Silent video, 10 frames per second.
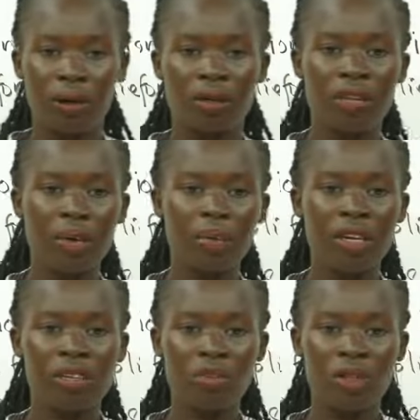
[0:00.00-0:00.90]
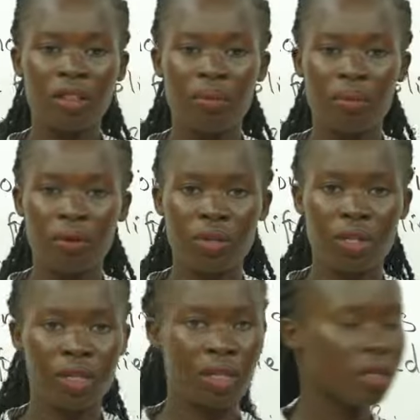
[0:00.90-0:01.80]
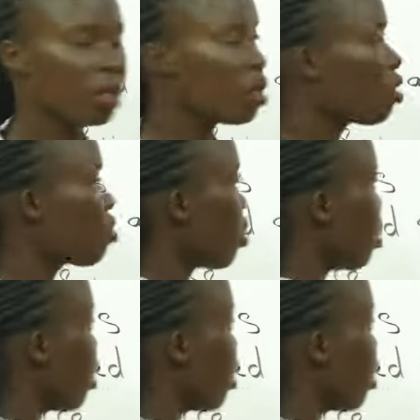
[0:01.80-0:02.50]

someone is on the boat. So